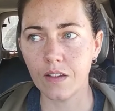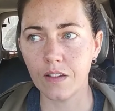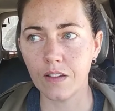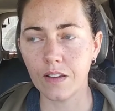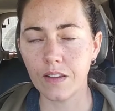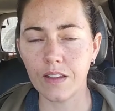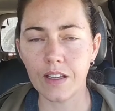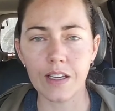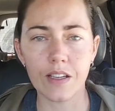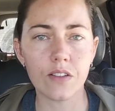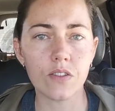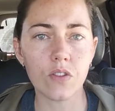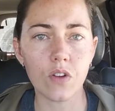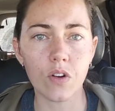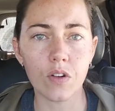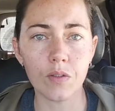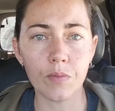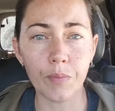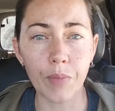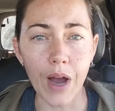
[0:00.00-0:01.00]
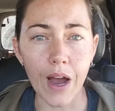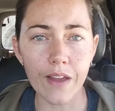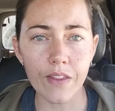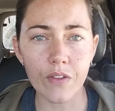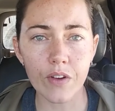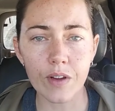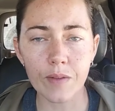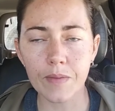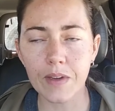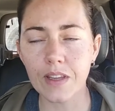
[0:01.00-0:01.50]
The things aren't
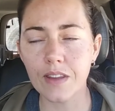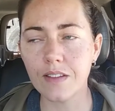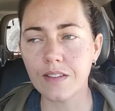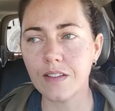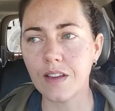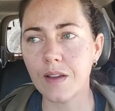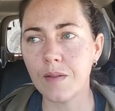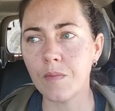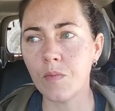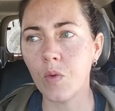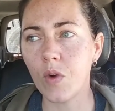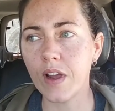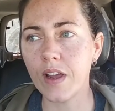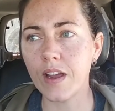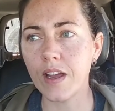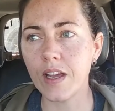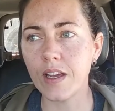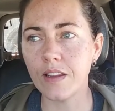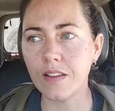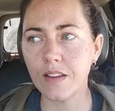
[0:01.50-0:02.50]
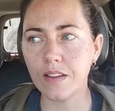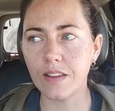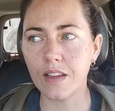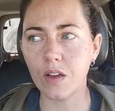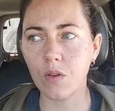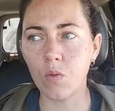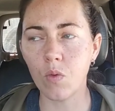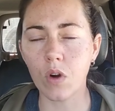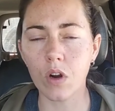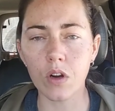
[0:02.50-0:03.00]
bothering me the same way that
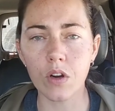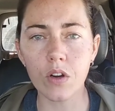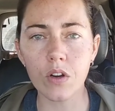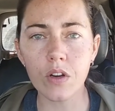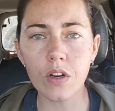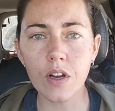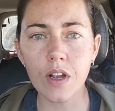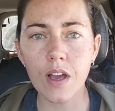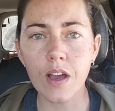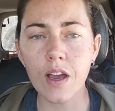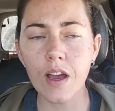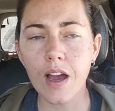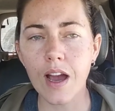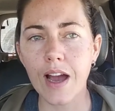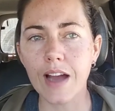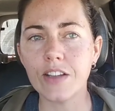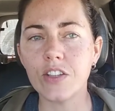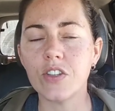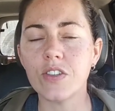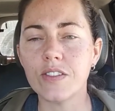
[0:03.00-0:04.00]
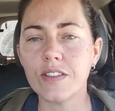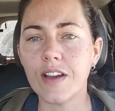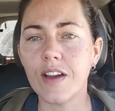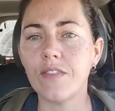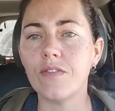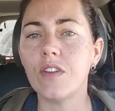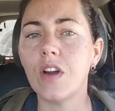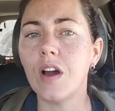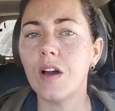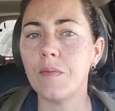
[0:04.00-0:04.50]
they were. I just
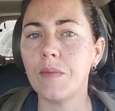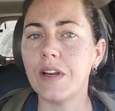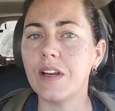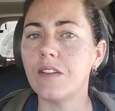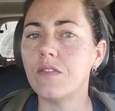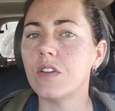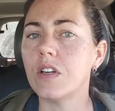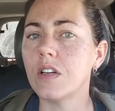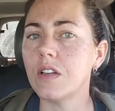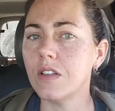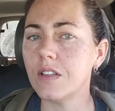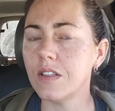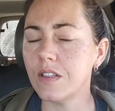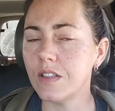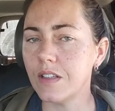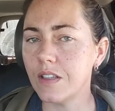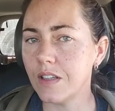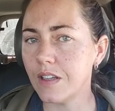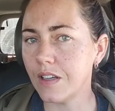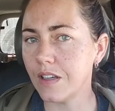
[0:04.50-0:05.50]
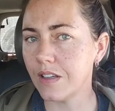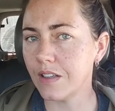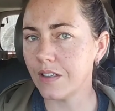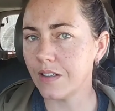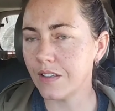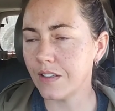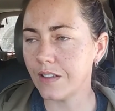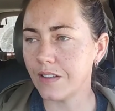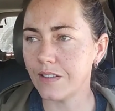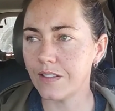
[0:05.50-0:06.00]
have not been able to,
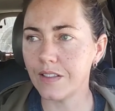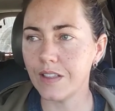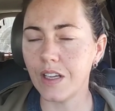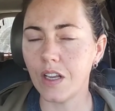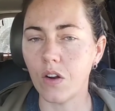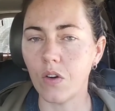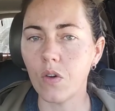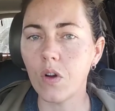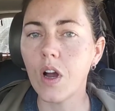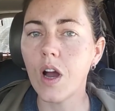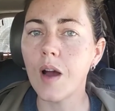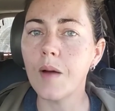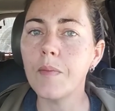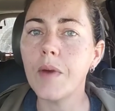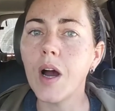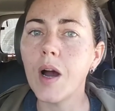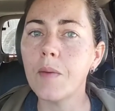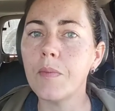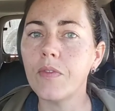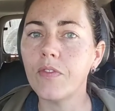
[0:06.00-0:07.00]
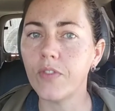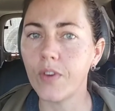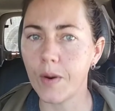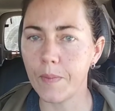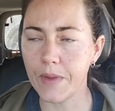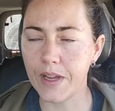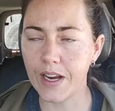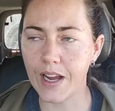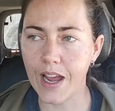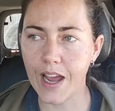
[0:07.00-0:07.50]
you know, come up
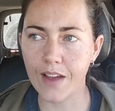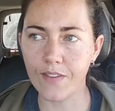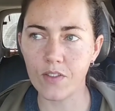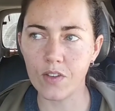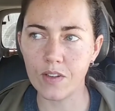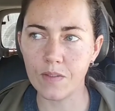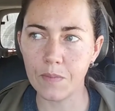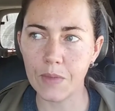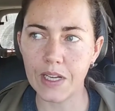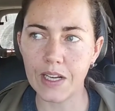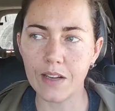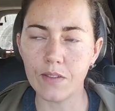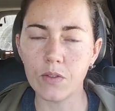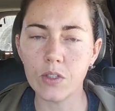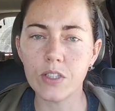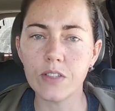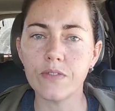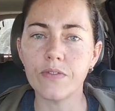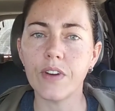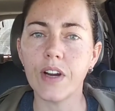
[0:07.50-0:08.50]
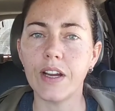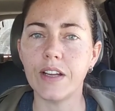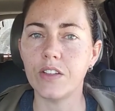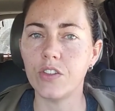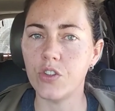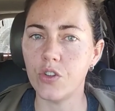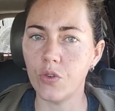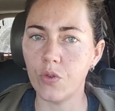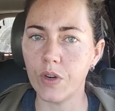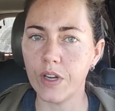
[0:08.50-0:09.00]
from it. I haven't been able to find
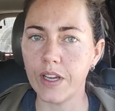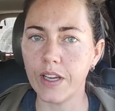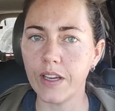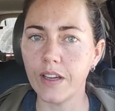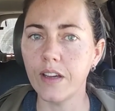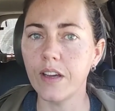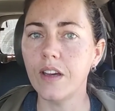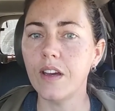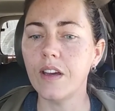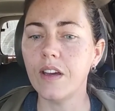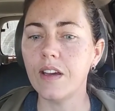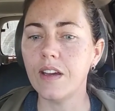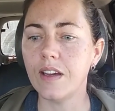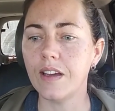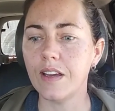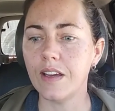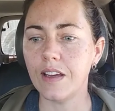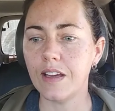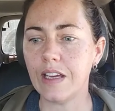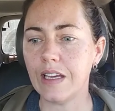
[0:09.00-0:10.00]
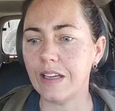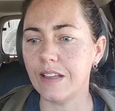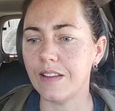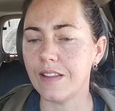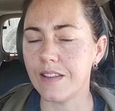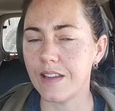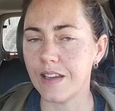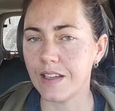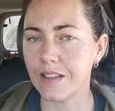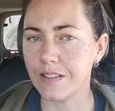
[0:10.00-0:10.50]
joy in
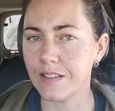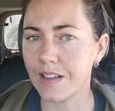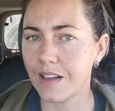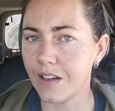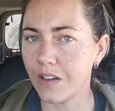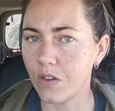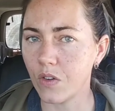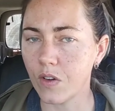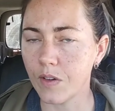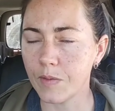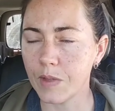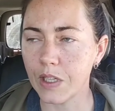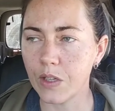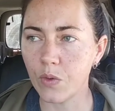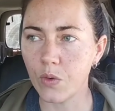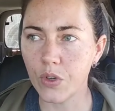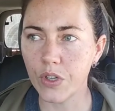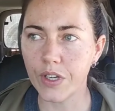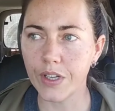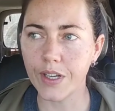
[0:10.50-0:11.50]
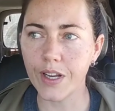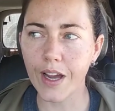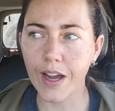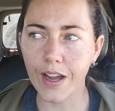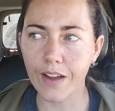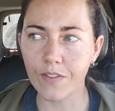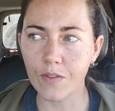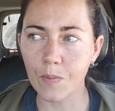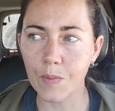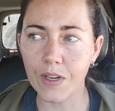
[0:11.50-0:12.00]
things that I normally would. I
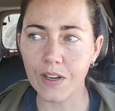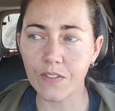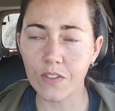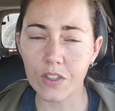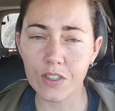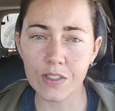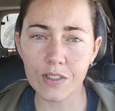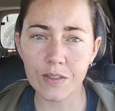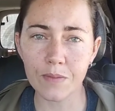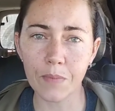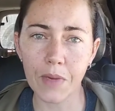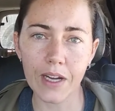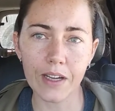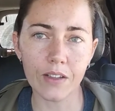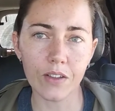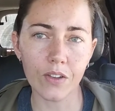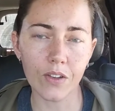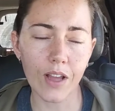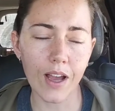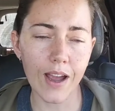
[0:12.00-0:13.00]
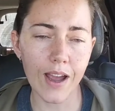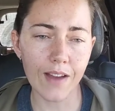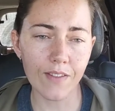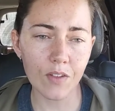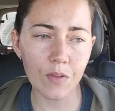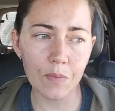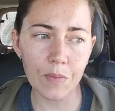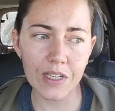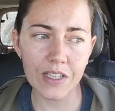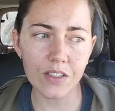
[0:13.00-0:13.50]
haven't been able to smile. I
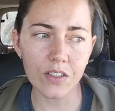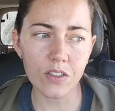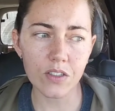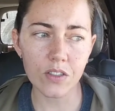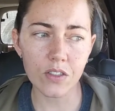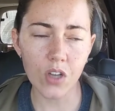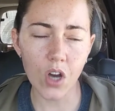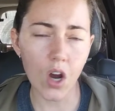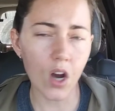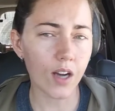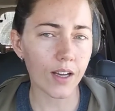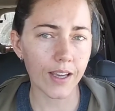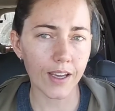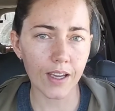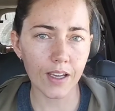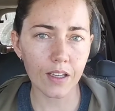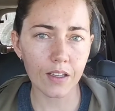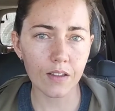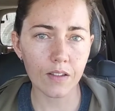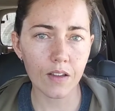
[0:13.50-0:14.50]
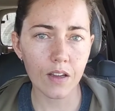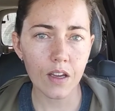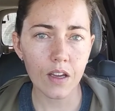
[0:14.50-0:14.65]
haven't been talking,